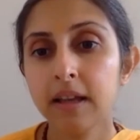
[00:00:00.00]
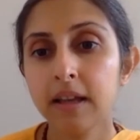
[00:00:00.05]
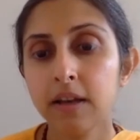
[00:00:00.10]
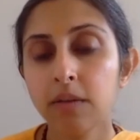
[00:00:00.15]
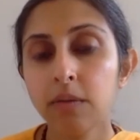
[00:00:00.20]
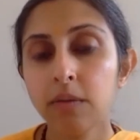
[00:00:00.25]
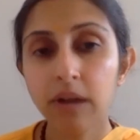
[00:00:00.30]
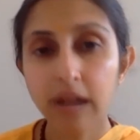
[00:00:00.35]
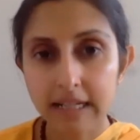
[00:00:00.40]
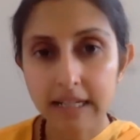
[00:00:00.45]

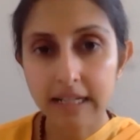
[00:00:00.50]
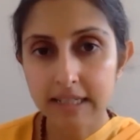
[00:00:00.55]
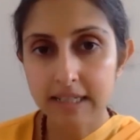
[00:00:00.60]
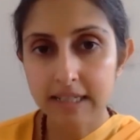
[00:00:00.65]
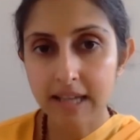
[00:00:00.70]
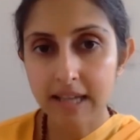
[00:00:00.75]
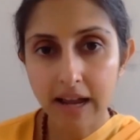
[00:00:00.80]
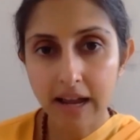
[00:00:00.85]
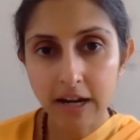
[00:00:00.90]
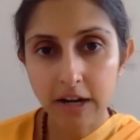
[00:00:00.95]
When I
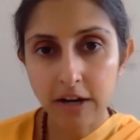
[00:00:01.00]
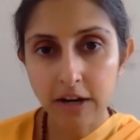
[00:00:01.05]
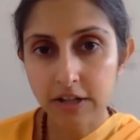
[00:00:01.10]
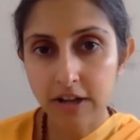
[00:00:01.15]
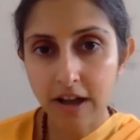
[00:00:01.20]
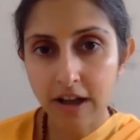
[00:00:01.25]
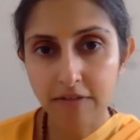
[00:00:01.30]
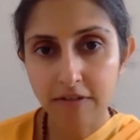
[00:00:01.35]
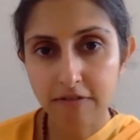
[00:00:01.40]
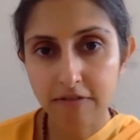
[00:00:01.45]
desire to
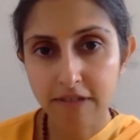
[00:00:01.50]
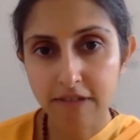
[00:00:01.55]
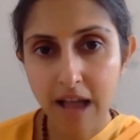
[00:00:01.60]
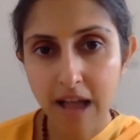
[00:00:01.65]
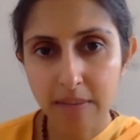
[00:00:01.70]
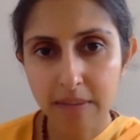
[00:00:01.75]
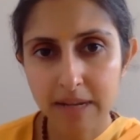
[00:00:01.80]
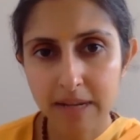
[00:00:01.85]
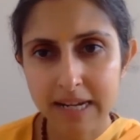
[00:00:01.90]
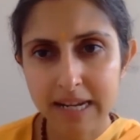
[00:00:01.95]
have a
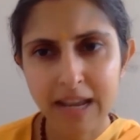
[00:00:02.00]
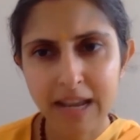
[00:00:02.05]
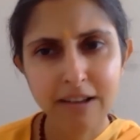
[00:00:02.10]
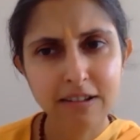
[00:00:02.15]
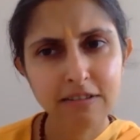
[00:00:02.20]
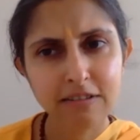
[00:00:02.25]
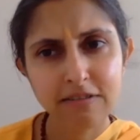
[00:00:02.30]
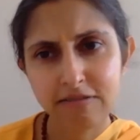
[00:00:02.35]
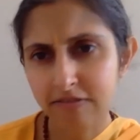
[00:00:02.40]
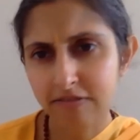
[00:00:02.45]
family,
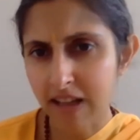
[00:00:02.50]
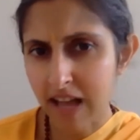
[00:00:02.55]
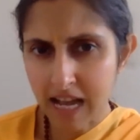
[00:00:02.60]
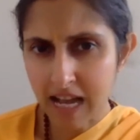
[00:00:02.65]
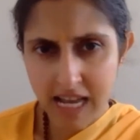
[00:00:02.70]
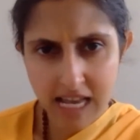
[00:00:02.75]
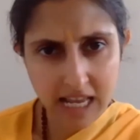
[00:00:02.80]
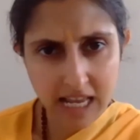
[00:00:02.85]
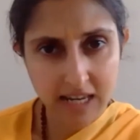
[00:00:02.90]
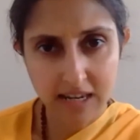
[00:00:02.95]

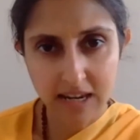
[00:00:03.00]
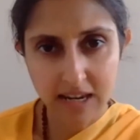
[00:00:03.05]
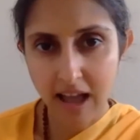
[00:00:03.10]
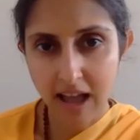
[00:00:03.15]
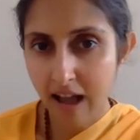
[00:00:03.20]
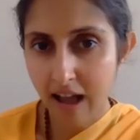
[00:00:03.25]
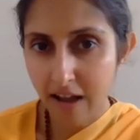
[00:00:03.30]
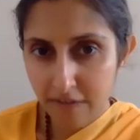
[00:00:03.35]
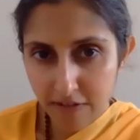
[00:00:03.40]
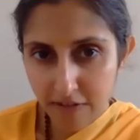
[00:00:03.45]
fine,
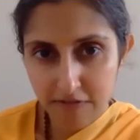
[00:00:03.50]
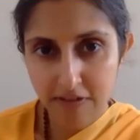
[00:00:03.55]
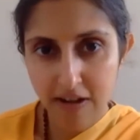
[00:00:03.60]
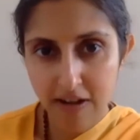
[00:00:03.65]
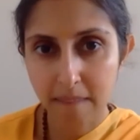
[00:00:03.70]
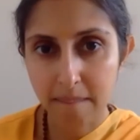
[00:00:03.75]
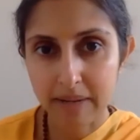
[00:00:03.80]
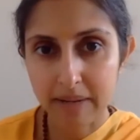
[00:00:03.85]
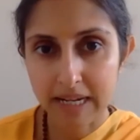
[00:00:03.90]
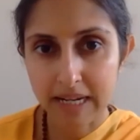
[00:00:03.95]
have a
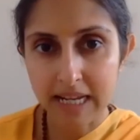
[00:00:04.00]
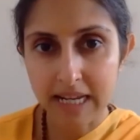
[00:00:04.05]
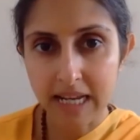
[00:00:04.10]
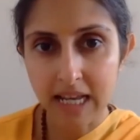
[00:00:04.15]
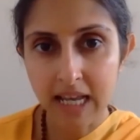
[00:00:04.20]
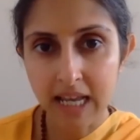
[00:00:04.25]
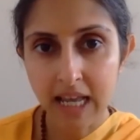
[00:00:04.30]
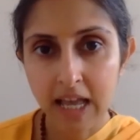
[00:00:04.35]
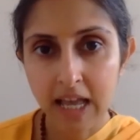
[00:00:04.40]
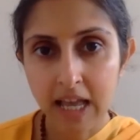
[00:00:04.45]
family.
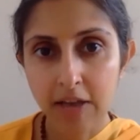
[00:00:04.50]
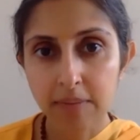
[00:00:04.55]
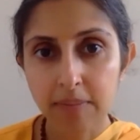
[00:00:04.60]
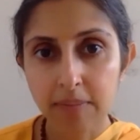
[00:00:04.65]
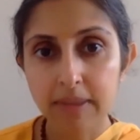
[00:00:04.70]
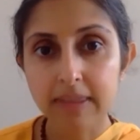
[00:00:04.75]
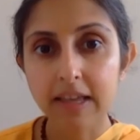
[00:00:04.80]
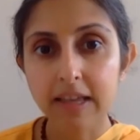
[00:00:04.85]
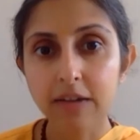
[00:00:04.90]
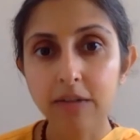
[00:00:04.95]

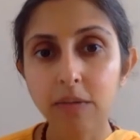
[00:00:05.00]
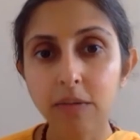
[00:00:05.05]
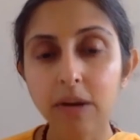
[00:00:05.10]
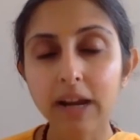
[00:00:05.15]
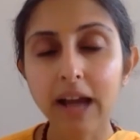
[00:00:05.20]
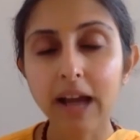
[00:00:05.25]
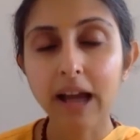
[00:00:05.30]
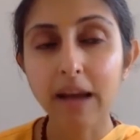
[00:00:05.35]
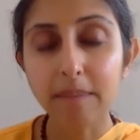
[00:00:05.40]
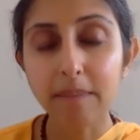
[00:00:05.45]
But then what
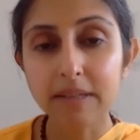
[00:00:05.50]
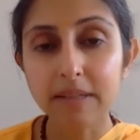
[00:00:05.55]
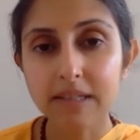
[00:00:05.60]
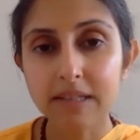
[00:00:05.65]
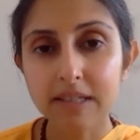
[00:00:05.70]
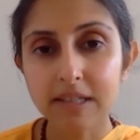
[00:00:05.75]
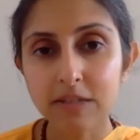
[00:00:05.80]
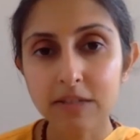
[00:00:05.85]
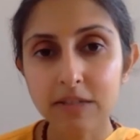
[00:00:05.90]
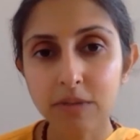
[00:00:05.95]
happens
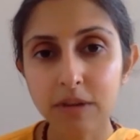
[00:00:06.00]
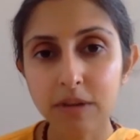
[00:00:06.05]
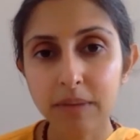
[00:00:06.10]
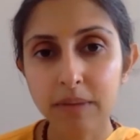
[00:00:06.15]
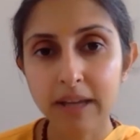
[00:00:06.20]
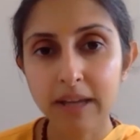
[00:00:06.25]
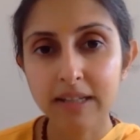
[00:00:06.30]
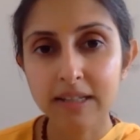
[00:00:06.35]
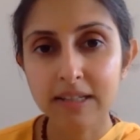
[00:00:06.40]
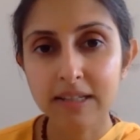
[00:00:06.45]
is when
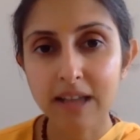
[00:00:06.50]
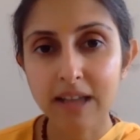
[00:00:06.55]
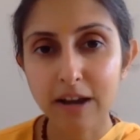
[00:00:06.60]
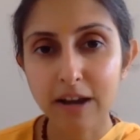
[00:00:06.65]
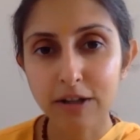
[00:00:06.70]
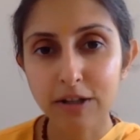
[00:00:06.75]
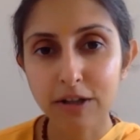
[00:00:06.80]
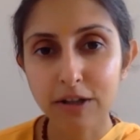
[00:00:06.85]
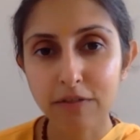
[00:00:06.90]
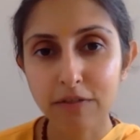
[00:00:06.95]
my
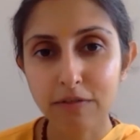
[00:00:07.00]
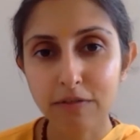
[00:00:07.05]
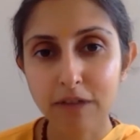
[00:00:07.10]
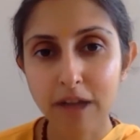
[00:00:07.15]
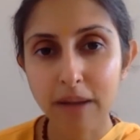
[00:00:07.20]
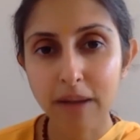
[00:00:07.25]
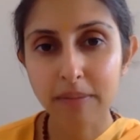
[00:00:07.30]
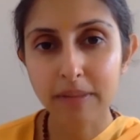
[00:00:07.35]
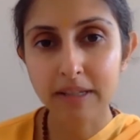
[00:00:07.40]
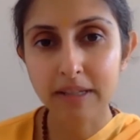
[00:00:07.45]
desire to have a
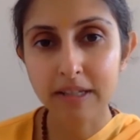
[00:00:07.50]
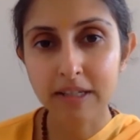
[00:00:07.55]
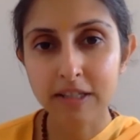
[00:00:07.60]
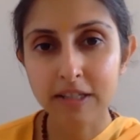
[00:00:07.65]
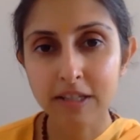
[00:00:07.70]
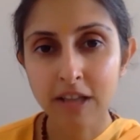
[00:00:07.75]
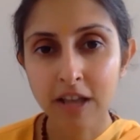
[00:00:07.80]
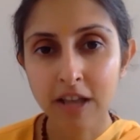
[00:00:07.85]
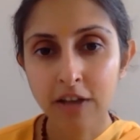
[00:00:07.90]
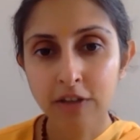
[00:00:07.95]
family
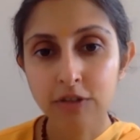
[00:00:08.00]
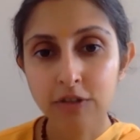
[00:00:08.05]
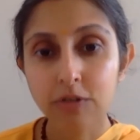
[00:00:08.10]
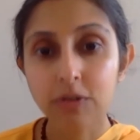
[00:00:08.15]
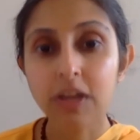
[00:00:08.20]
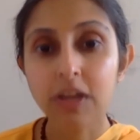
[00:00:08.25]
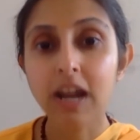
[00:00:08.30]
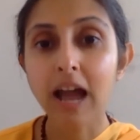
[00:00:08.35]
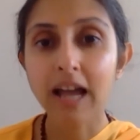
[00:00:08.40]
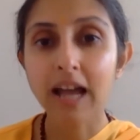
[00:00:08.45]
is so
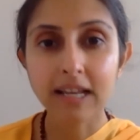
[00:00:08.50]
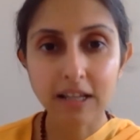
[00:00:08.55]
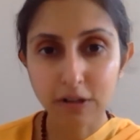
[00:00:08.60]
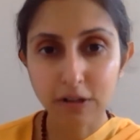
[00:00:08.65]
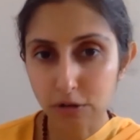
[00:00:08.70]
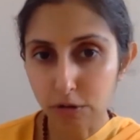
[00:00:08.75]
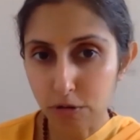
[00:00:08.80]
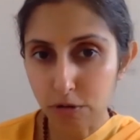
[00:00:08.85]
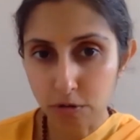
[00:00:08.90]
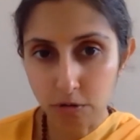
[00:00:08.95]
that I can
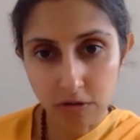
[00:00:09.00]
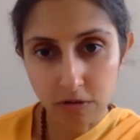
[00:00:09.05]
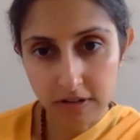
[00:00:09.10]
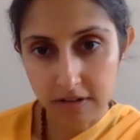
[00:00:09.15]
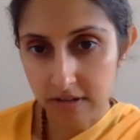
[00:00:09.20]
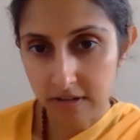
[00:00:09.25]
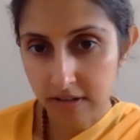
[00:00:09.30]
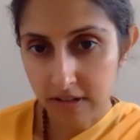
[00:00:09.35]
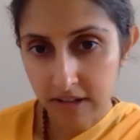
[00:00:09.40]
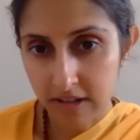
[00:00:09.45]
look
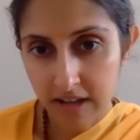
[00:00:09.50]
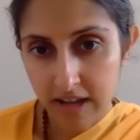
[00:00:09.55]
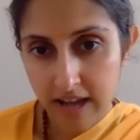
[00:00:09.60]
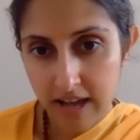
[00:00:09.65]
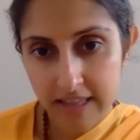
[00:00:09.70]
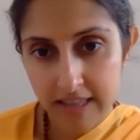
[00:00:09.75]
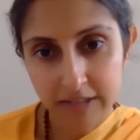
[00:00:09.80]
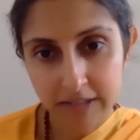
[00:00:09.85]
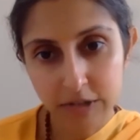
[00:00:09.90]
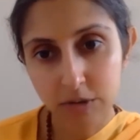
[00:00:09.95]
good,
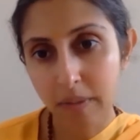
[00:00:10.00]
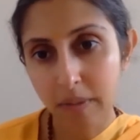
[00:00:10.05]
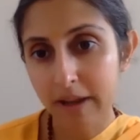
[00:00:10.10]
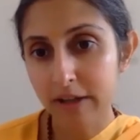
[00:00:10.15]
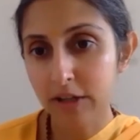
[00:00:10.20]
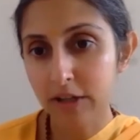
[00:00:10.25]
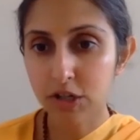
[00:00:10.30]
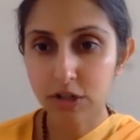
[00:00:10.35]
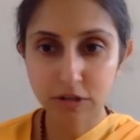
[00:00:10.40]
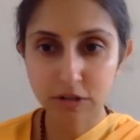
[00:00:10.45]
and that's so my
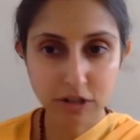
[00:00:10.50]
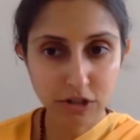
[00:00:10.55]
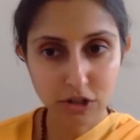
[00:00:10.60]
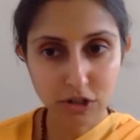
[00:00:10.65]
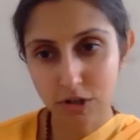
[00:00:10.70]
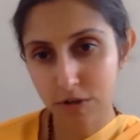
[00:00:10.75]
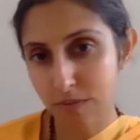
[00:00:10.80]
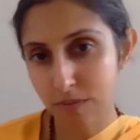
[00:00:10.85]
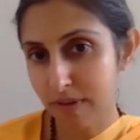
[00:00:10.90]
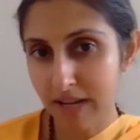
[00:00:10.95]
children
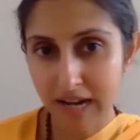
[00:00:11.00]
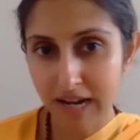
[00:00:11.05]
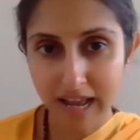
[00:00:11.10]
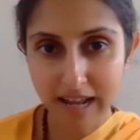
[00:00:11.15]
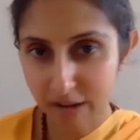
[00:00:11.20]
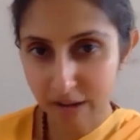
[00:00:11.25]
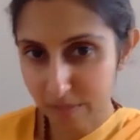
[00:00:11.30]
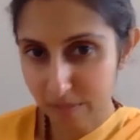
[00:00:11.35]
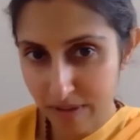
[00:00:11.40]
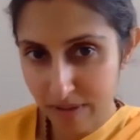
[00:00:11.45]
should be
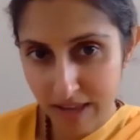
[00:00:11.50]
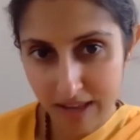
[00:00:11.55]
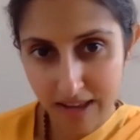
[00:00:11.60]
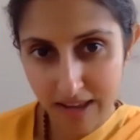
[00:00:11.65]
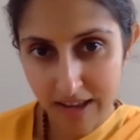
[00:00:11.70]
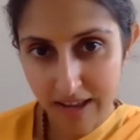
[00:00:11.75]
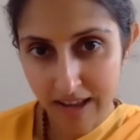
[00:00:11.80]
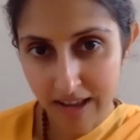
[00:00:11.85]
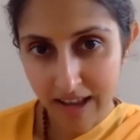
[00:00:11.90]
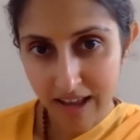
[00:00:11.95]
like me,
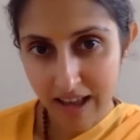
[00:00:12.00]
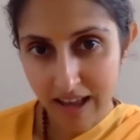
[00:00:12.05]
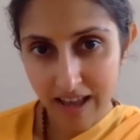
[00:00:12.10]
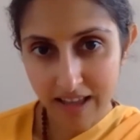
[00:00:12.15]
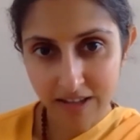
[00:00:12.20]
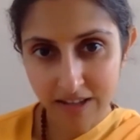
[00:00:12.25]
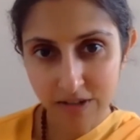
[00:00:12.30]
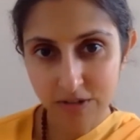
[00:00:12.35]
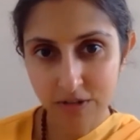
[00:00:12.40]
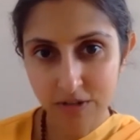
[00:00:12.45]

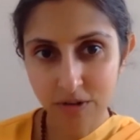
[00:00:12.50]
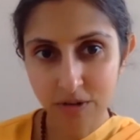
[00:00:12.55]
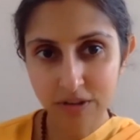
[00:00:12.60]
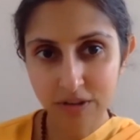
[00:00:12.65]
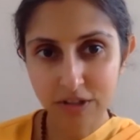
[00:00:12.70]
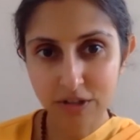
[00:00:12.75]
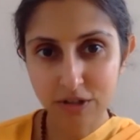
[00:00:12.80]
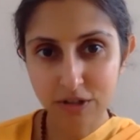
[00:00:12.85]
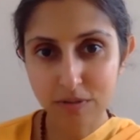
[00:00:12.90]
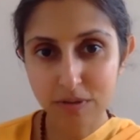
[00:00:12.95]
and you know,
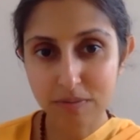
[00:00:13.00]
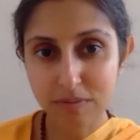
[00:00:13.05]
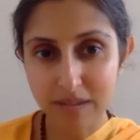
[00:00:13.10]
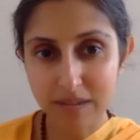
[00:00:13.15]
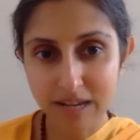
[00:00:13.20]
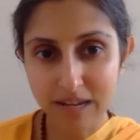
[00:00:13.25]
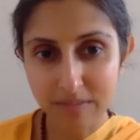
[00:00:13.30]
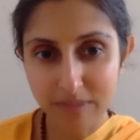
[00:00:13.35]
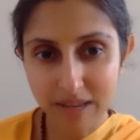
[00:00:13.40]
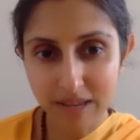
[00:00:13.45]
they should be
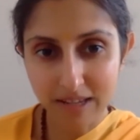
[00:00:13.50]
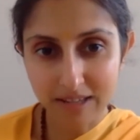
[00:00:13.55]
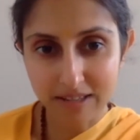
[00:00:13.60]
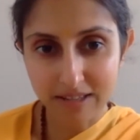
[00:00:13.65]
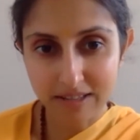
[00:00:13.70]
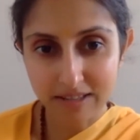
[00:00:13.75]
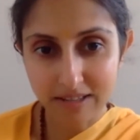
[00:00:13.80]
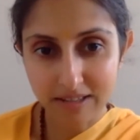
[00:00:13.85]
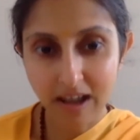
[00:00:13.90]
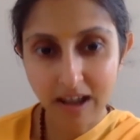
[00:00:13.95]
mini
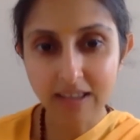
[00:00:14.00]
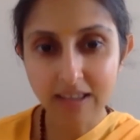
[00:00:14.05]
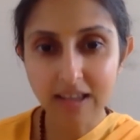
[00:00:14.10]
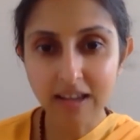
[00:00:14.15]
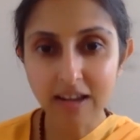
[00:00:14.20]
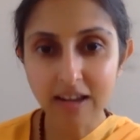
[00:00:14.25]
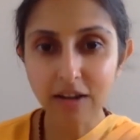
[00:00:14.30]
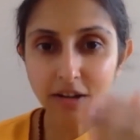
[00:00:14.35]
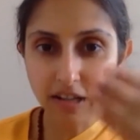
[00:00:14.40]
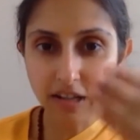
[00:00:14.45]
me's. Oh, then
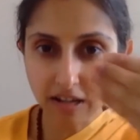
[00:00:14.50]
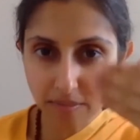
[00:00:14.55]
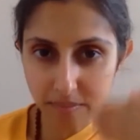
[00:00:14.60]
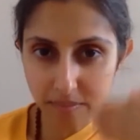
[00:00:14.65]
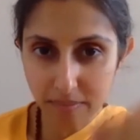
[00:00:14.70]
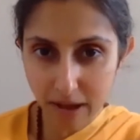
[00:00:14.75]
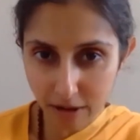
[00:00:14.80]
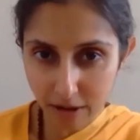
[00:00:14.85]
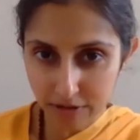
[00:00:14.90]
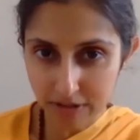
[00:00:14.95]
I'm getting
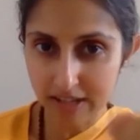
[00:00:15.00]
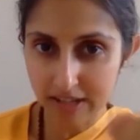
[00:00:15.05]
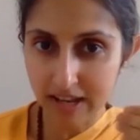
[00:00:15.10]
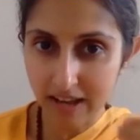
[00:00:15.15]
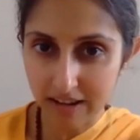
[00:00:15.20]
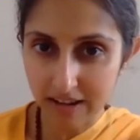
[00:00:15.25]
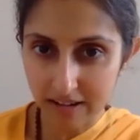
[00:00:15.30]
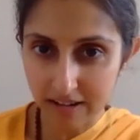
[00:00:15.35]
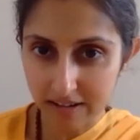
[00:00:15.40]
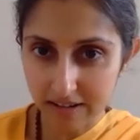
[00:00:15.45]
bound
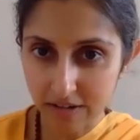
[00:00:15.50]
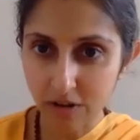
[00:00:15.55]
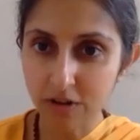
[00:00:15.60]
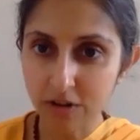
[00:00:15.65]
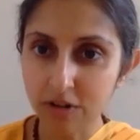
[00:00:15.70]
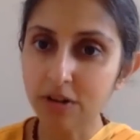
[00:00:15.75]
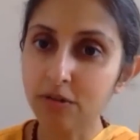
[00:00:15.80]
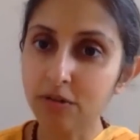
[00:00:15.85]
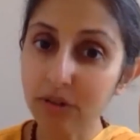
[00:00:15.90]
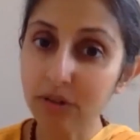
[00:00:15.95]

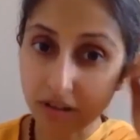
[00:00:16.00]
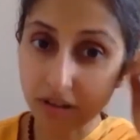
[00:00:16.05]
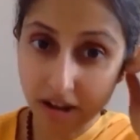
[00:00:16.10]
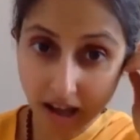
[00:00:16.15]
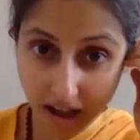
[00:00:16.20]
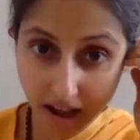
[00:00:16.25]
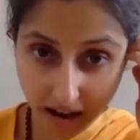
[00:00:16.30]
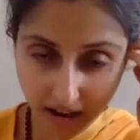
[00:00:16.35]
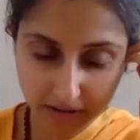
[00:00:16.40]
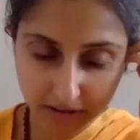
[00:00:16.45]
again. Good
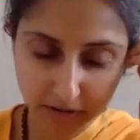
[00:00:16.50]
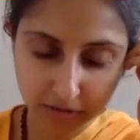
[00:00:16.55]
luck.